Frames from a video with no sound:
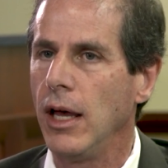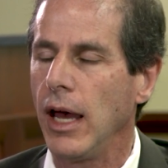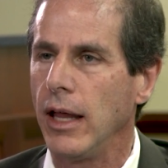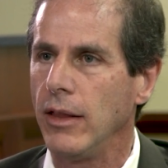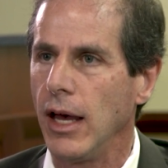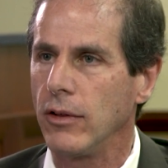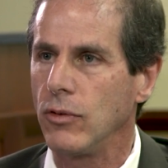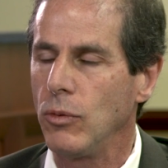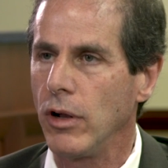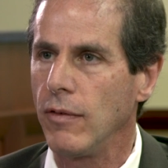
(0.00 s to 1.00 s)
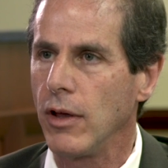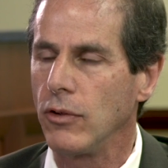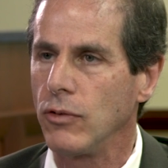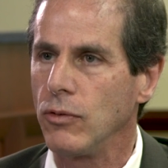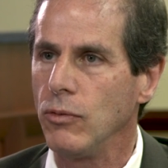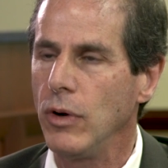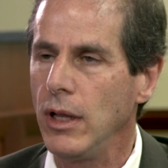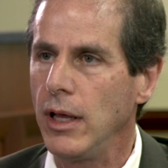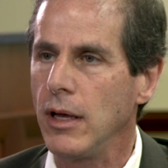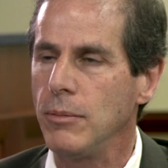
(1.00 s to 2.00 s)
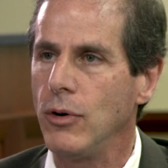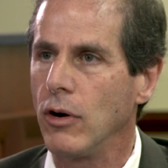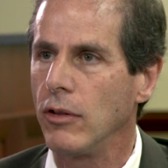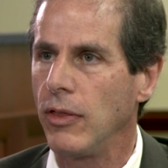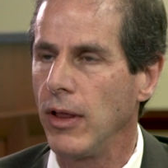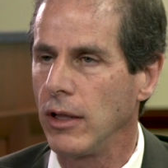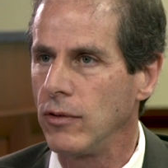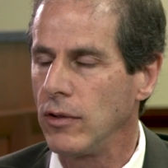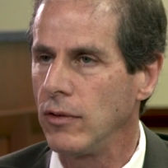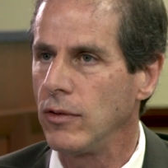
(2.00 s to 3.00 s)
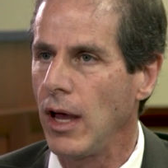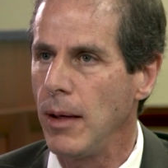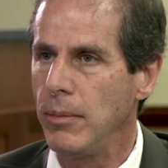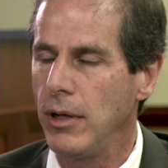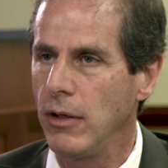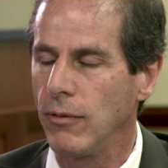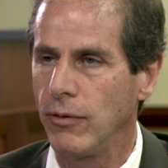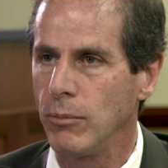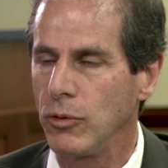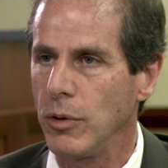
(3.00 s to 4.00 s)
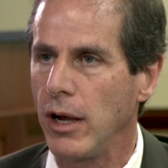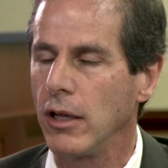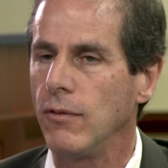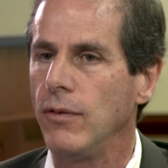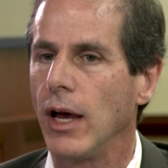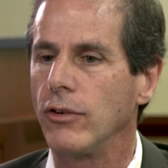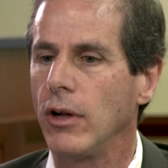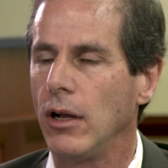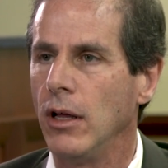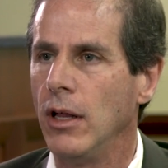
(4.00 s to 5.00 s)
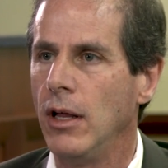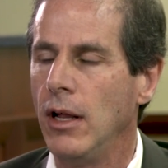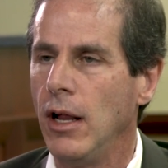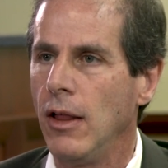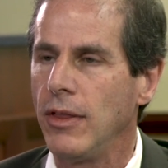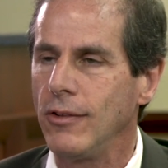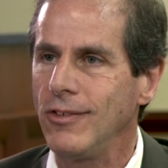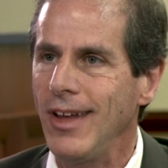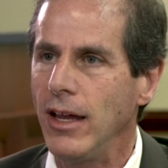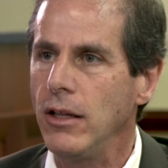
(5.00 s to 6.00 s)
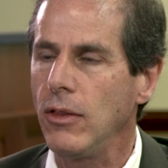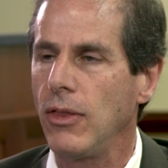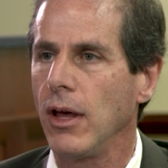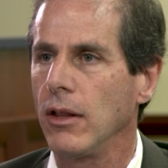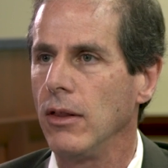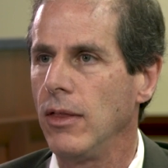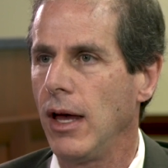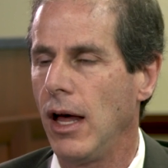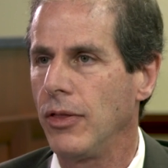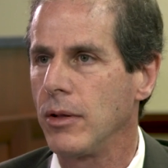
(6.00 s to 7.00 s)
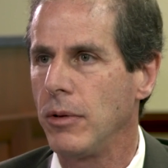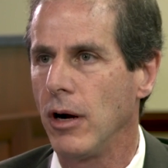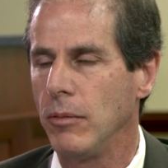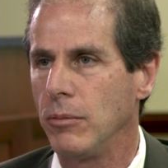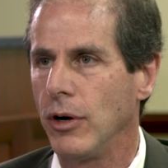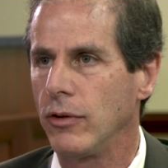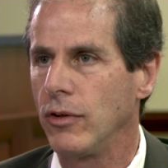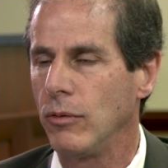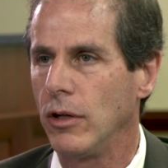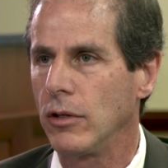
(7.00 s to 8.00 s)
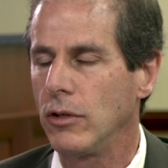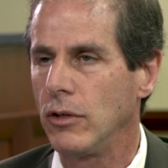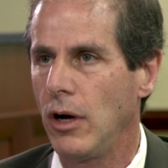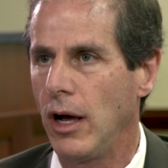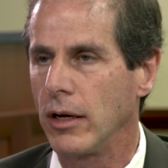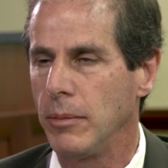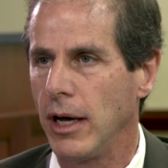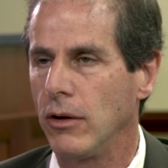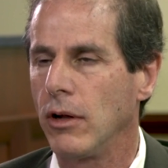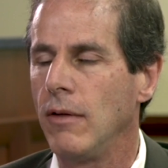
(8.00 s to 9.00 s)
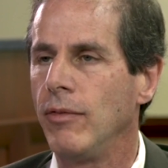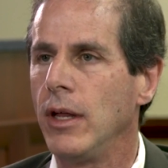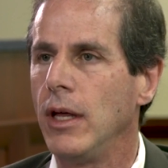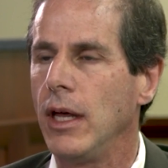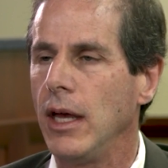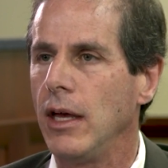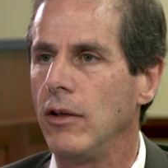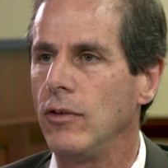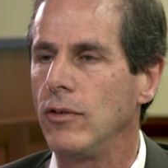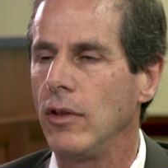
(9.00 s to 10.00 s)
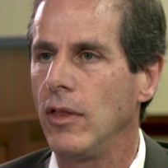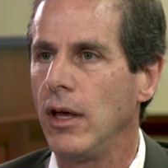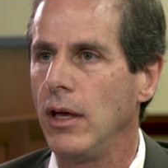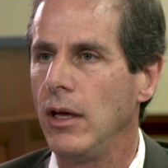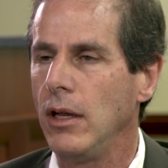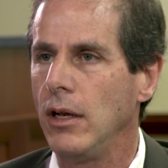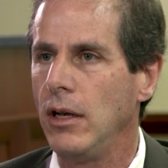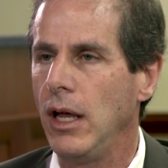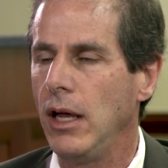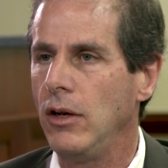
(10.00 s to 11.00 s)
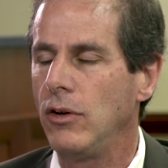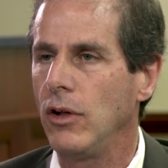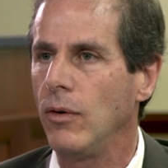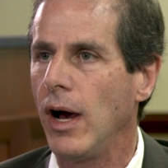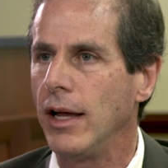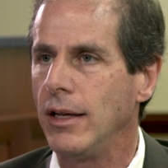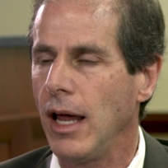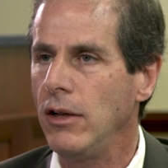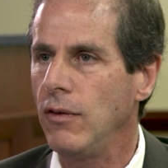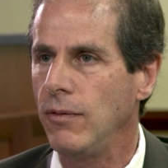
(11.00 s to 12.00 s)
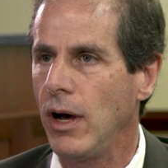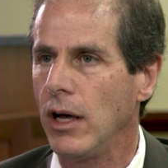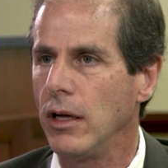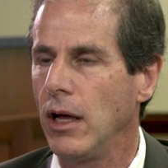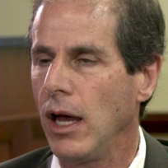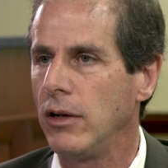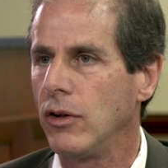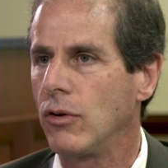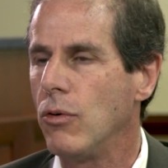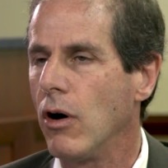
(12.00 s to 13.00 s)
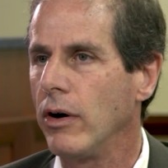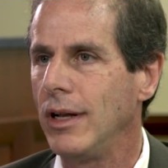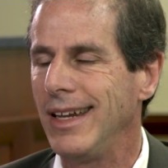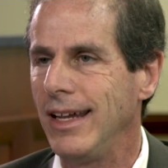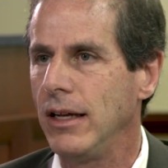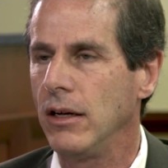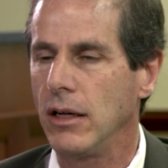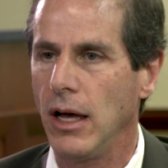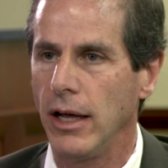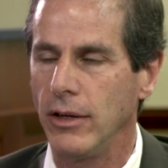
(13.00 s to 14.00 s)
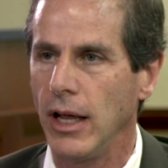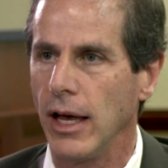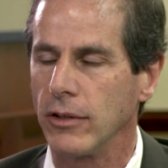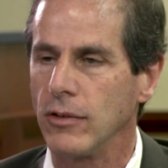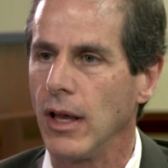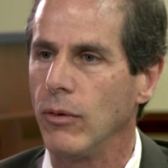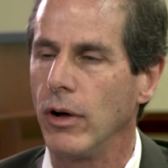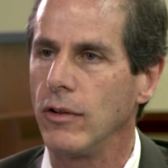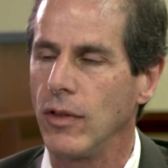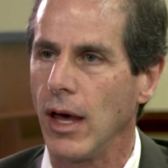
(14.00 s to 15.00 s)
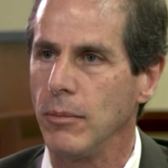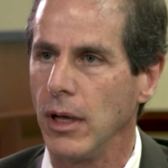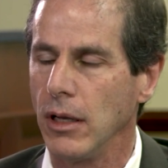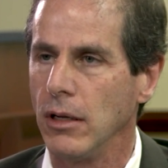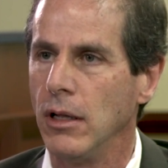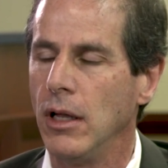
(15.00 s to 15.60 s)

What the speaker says: And that's one of those really important things to stop from spreading infection. The second thing the health department person will talk about is the need to identify and to quarantine contacts. Now, what does that mean?